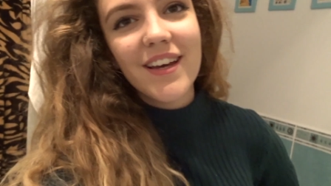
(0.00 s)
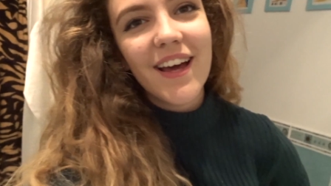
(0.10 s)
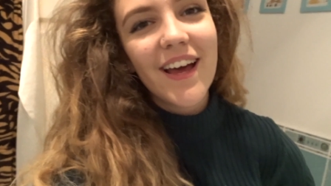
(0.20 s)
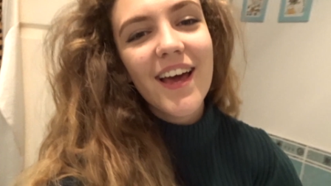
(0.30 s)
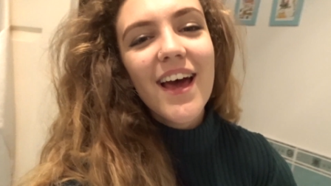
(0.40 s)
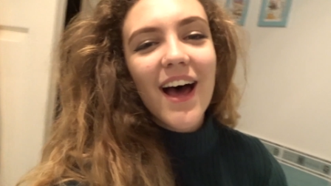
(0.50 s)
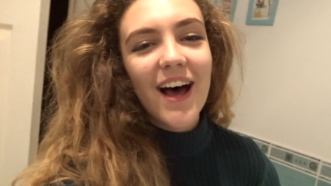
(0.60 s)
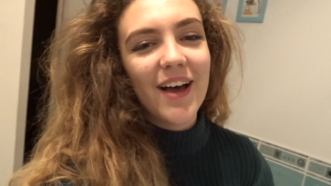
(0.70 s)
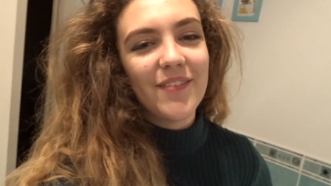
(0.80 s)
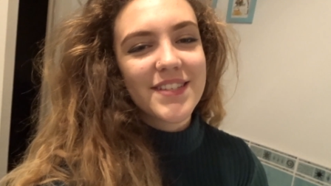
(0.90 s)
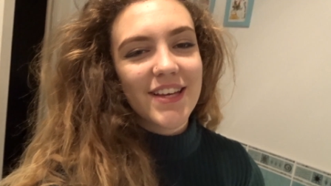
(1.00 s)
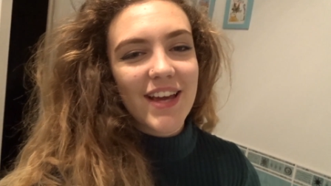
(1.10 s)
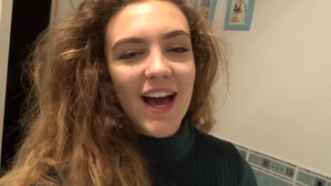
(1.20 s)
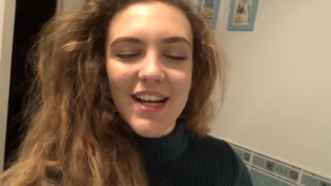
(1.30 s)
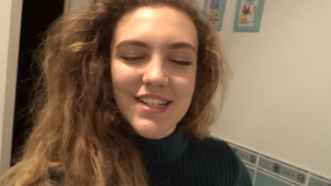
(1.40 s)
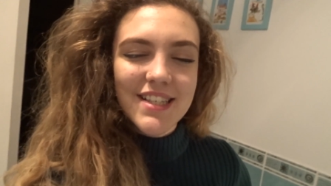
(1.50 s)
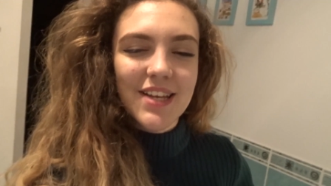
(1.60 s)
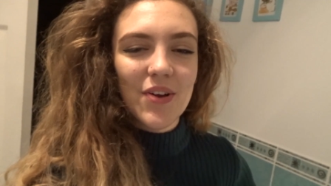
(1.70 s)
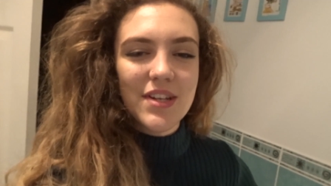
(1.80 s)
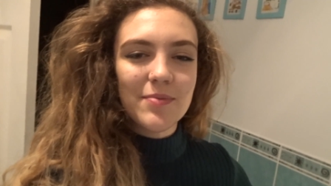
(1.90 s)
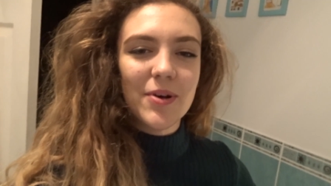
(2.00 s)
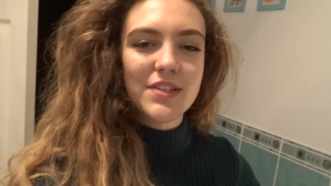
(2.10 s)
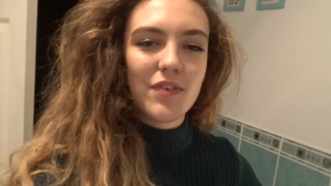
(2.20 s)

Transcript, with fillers: um, so yeah, I shall see you all in tomorrow's